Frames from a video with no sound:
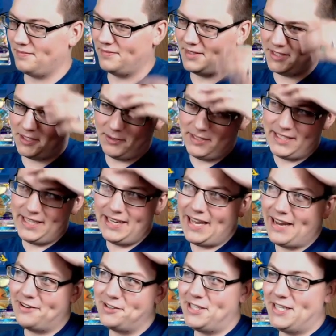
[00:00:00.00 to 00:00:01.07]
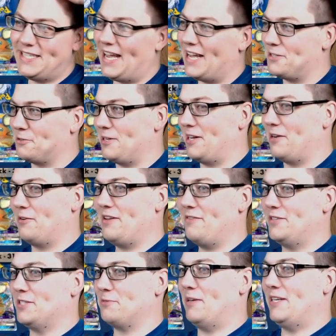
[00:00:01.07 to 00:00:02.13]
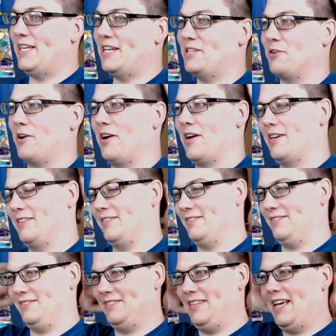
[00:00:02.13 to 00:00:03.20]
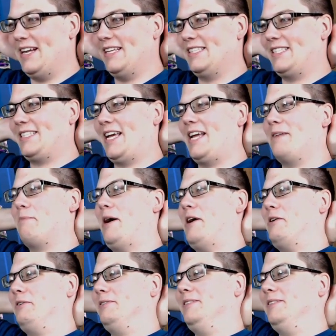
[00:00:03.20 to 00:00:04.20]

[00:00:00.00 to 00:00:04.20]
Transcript: So we see an energy attachment, and we have just been dead drawing an insane amount.